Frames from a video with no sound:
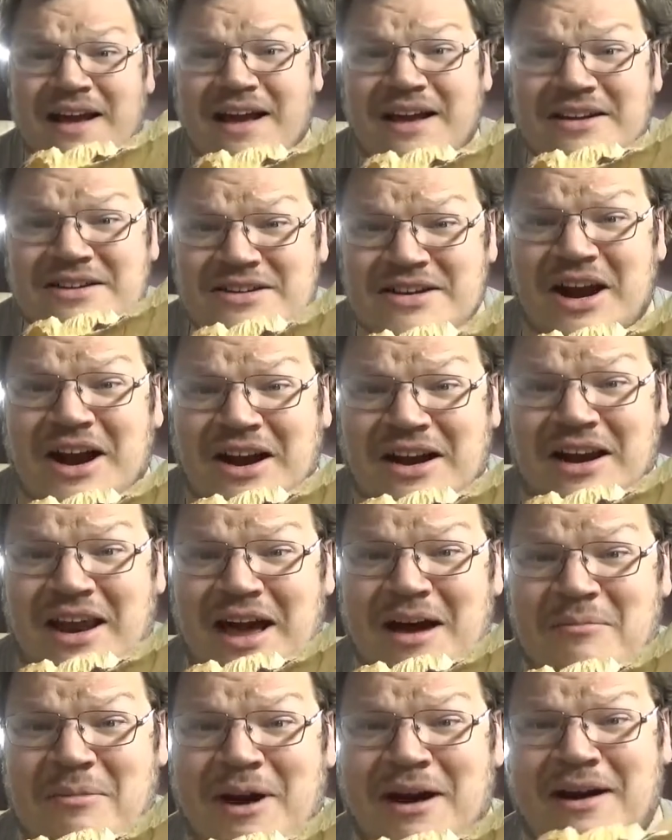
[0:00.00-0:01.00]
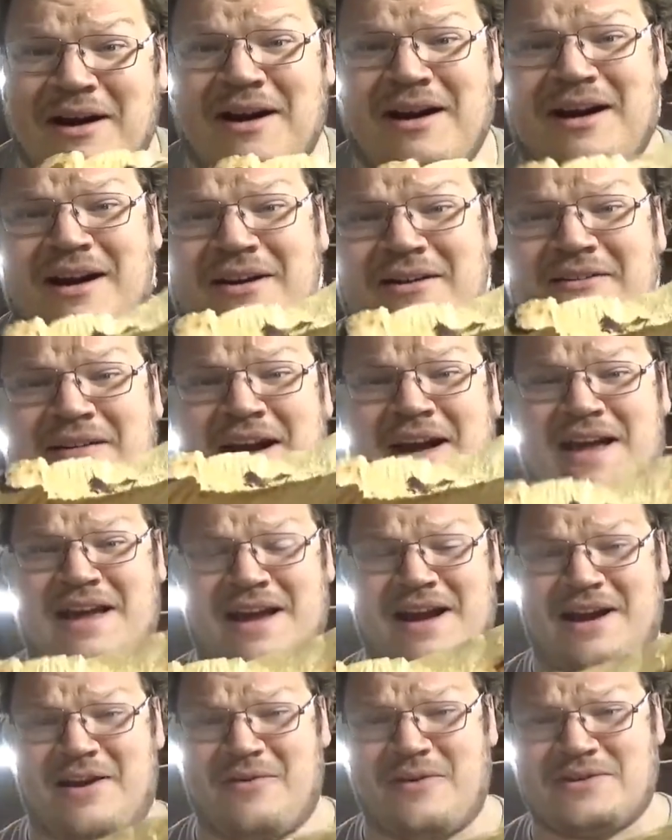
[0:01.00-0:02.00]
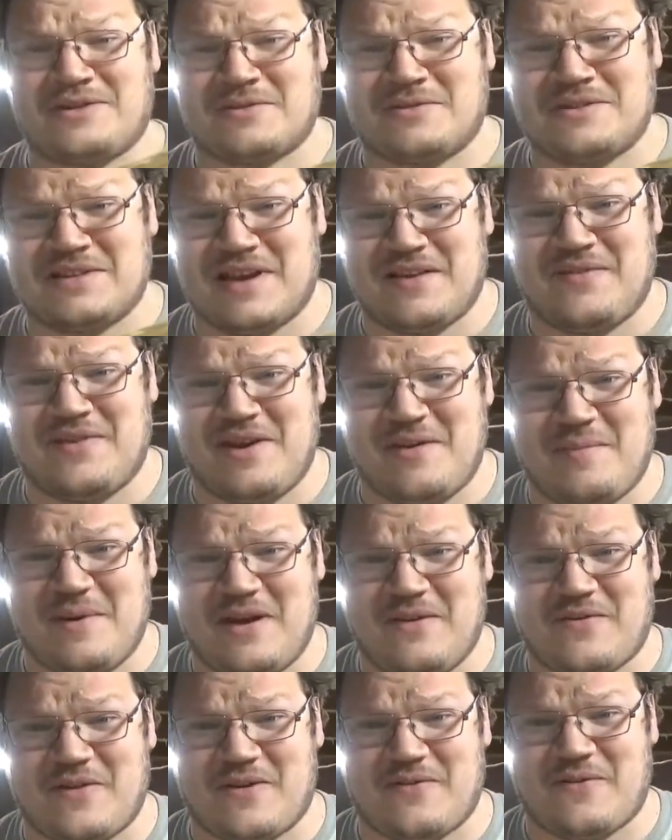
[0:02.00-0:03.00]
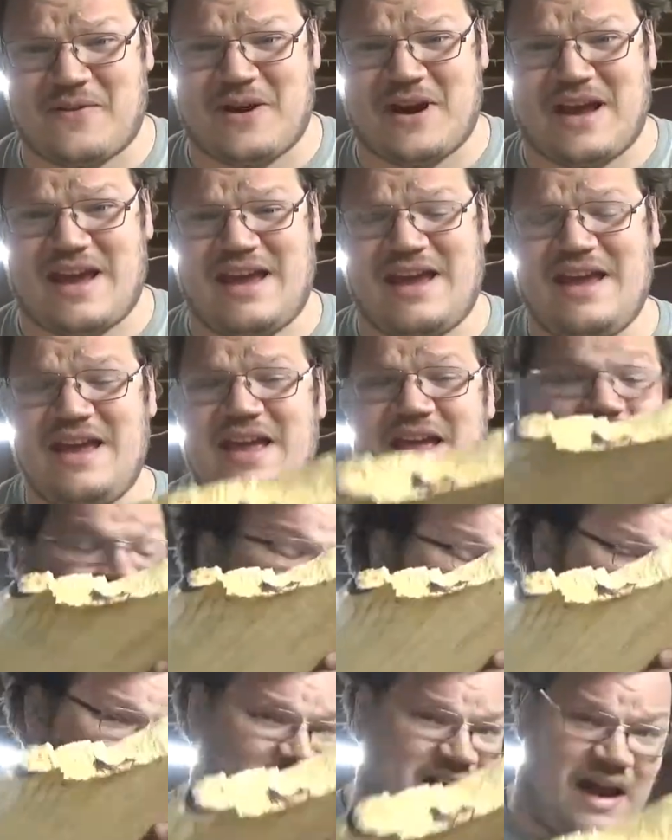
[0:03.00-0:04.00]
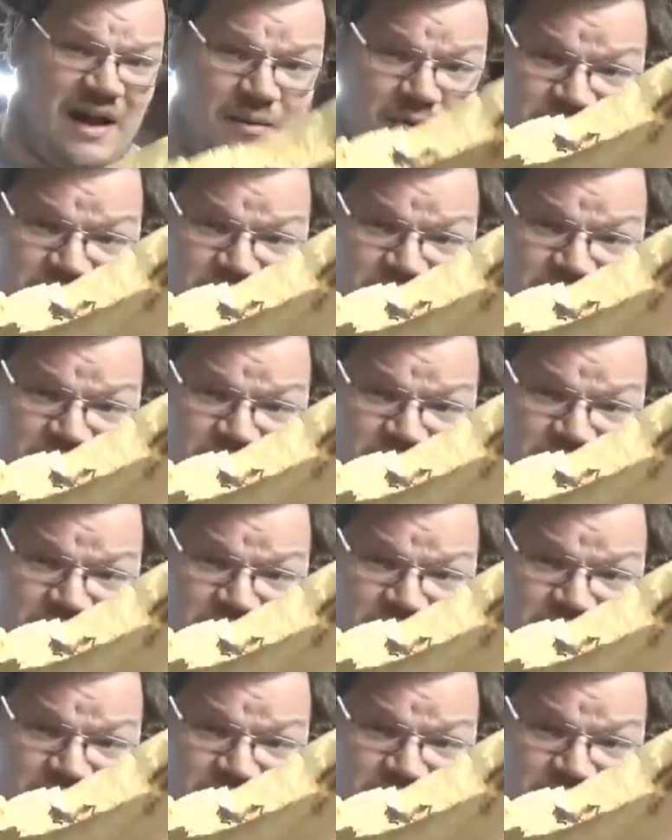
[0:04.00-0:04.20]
junk lumber right here, which was given to me for free, and I will